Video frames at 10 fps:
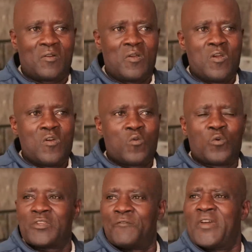Ken
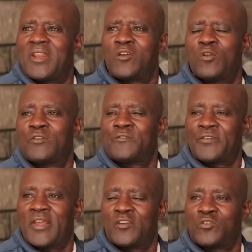was a very close
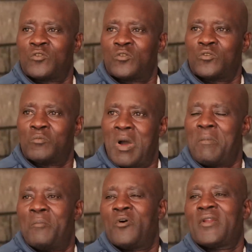friend to
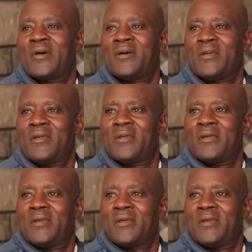Baba Mona. Mm-hmm.